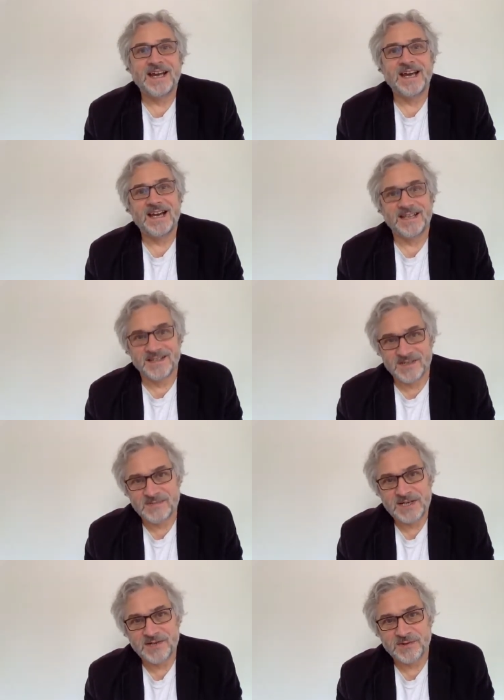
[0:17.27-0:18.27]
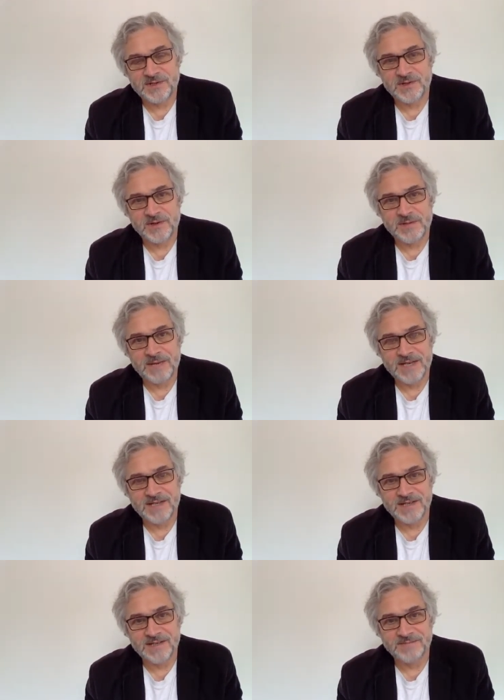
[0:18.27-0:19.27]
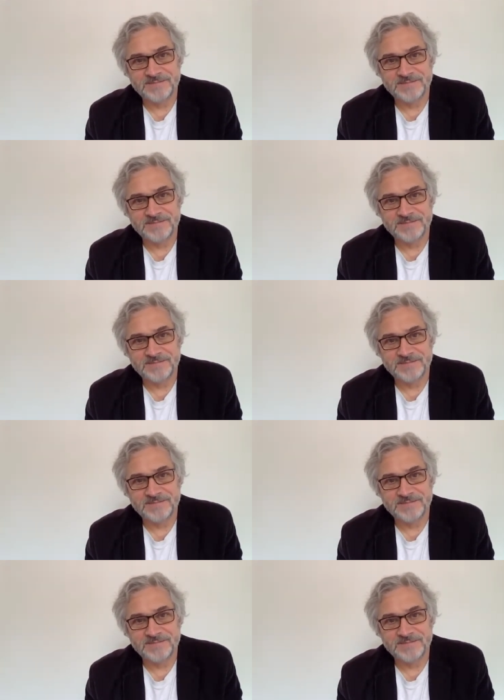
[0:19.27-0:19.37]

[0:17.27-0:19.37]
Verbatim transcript: and the Special Jury Mention.